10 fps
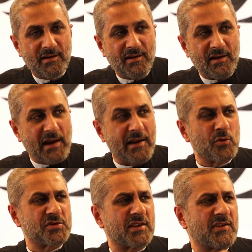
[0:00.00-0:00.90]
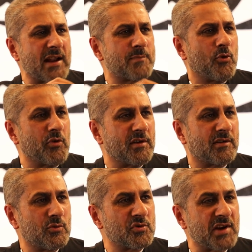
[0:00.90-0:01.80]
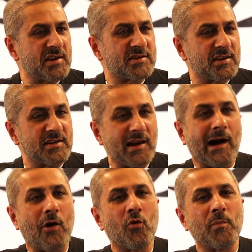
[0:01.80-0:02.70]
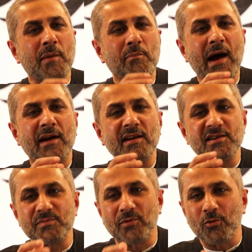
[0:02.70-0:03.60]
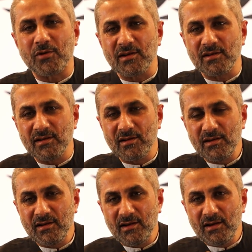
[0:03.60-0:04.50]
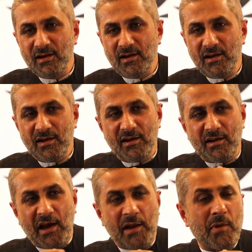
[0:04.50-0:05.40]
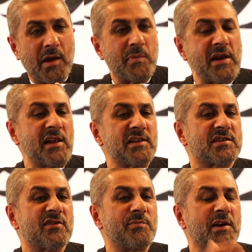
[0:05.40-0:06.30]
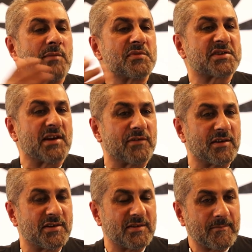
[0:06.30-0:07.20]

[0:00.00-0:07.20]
And it was at that point Hussein said, Now my back has broken and my means have become severed.